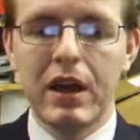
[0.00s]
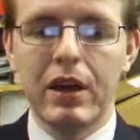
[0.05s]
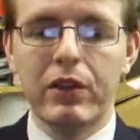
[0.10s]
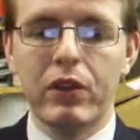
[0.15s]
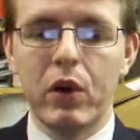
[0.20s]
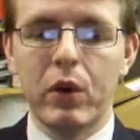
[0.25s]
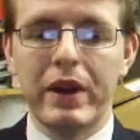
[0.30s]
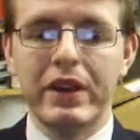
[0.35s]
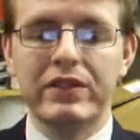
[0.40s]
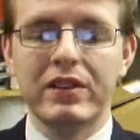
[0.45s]

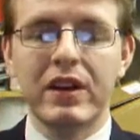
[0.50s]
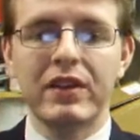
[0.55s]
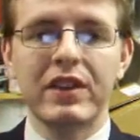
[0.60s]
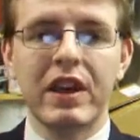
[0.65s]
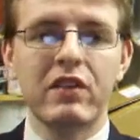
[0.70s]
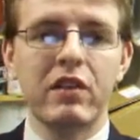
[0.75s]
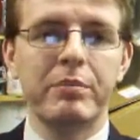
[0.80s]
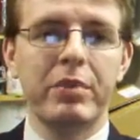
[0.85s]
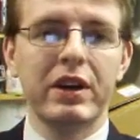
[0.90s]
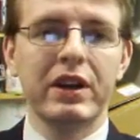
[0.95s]
Though he does
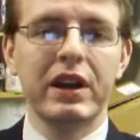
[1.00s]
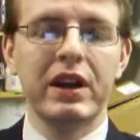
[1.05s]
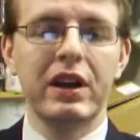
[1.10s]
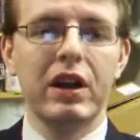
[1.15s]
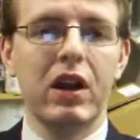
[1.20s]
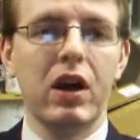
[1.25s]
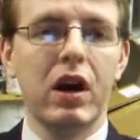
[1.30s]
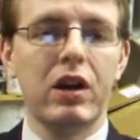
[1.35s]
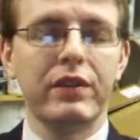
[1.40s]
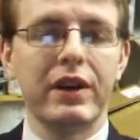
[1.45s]
have a bucket of
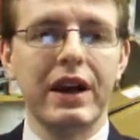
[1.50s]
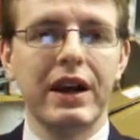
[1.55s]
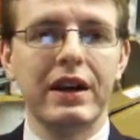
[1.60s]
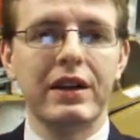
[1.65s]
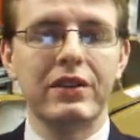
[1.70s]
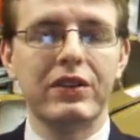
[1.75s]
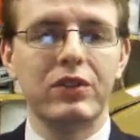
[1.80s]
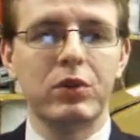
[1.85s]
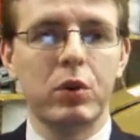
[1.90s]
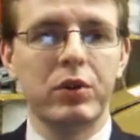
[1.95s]
lava
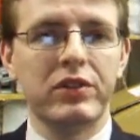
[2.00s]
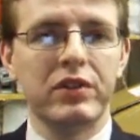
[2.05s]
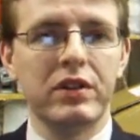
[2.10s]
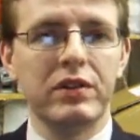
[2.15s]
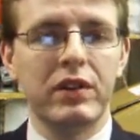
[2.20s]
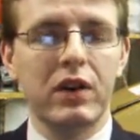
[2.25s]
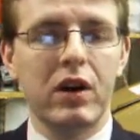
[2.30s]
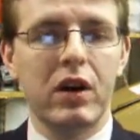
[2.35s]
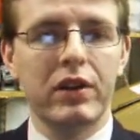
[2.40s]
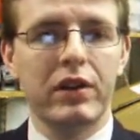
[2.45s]
and sources of
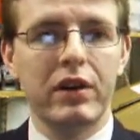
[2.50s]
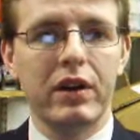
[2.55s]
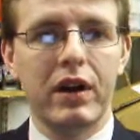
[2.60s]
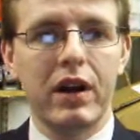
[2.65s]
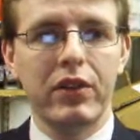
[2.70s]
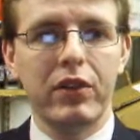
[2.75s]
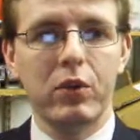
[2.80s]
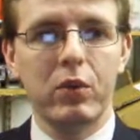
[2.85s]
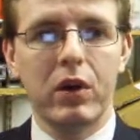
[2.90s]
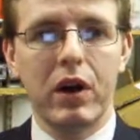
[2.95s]
lava
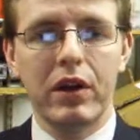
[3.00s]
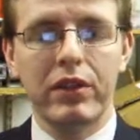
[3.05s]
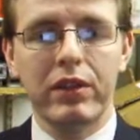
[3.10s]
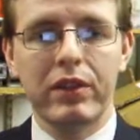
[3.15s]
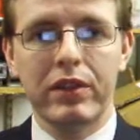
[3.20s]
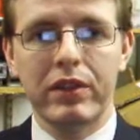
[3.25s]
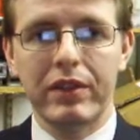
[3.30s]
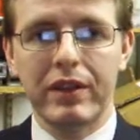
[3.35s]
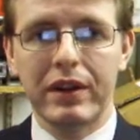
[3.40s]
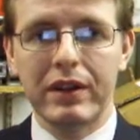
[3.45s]
other
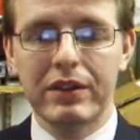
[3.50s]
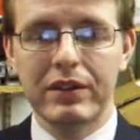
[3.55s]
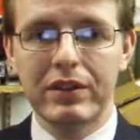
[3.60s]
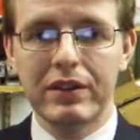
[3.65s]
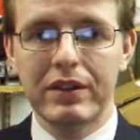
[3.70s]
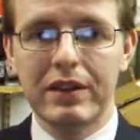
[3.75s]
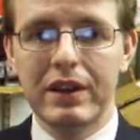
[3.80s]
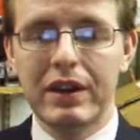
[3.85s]
than that.